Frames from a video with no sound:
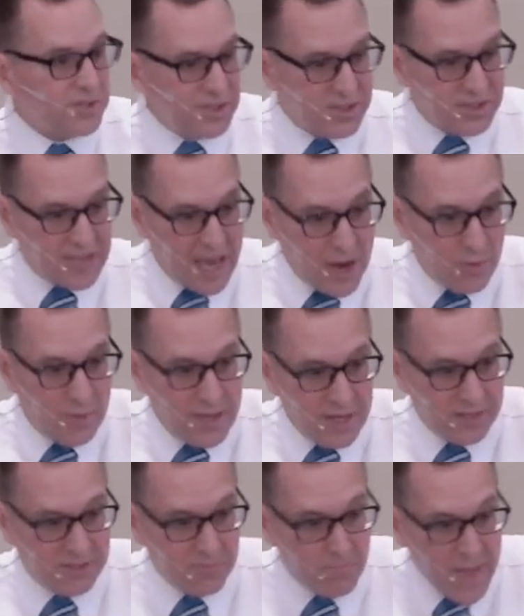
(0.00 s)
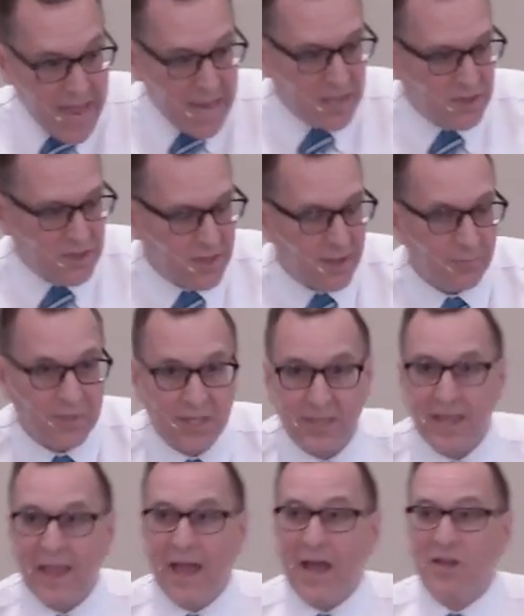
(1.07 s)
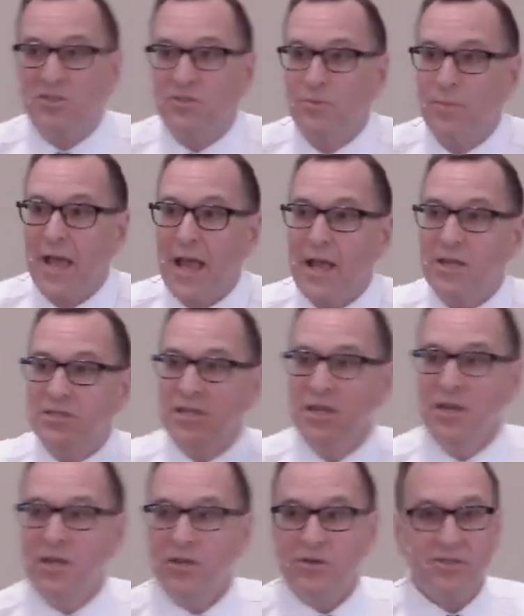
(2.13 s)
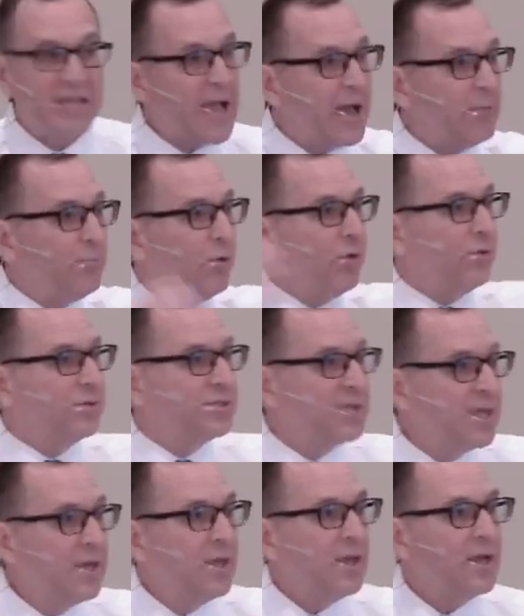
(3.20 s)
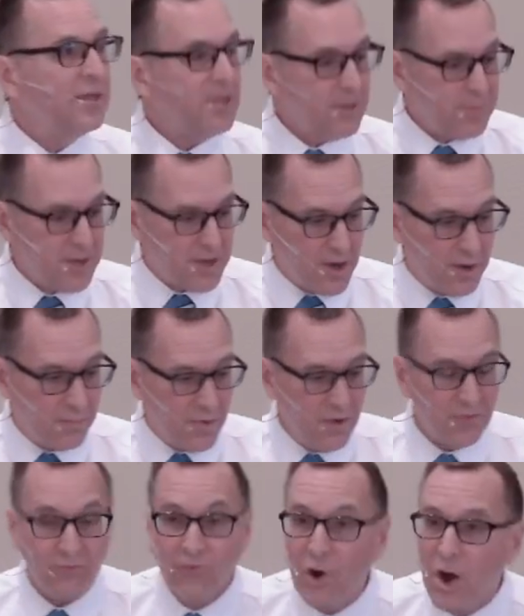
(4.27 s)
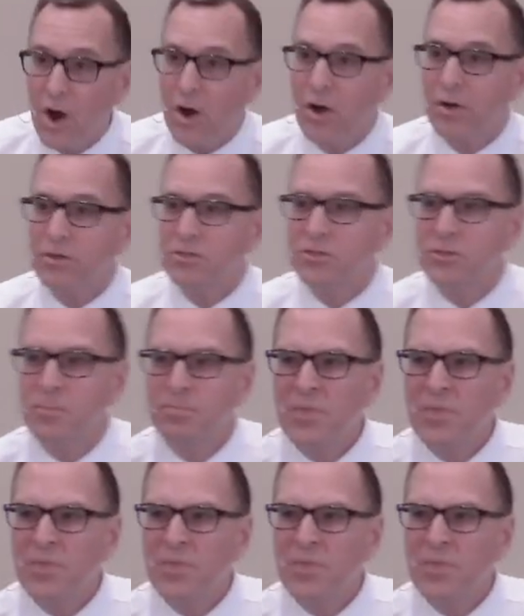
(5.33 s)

This is how he has made them, that they hatch from eggs, they're tadpoles, and they become frogs.